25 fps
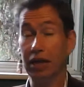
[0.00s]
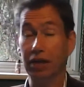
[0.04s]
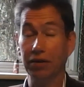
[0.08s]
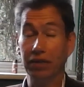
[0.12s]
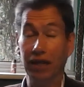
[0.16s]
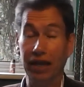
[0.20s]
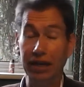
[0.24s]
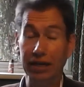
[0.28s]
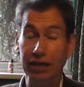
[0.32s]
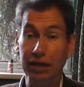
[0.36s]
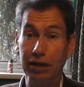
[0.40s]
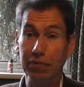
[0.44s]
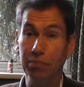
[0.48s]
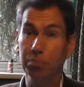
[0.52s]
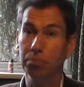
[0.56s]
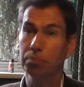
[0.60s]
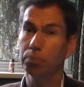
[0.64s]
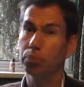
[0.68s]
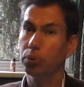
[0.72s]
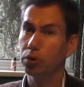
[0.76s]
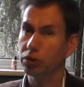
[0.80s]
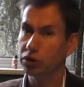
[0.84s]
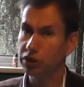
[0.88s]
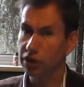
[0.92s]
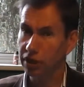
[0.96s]
that can
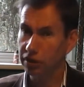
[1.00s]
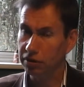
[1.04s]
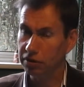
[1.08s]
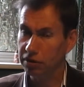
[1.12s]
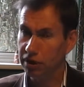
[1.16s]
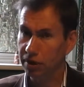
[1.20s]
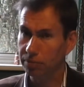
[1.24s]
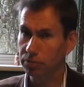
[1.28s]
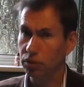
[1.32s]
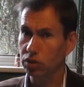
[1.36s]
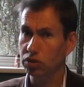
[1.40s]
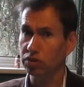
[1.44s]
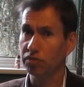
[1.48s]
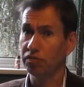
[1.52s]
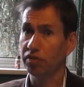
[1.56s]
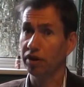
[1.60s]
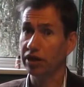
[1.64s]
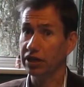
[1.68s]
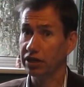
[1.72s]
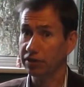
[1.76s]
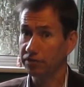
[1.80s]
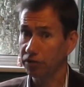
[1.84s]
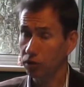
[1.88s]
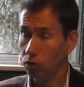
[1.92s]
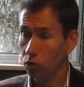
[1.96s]
put us in sometimes a
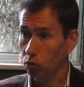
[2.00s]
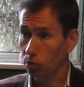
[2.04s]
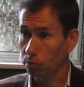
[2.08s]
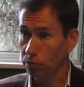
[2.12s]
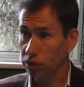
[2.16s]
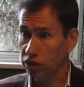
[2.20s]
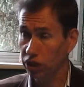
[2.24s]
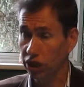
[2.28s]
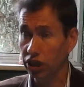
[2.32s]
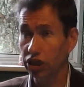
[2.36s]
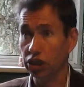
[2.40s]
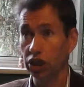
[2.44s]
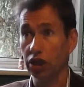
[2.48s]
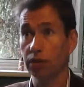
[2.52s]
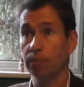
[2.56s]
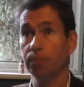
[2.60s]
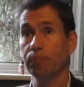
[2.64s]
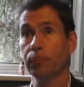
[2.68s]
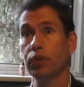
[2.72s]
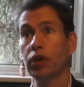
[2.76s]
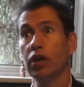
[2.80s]
very difficult position.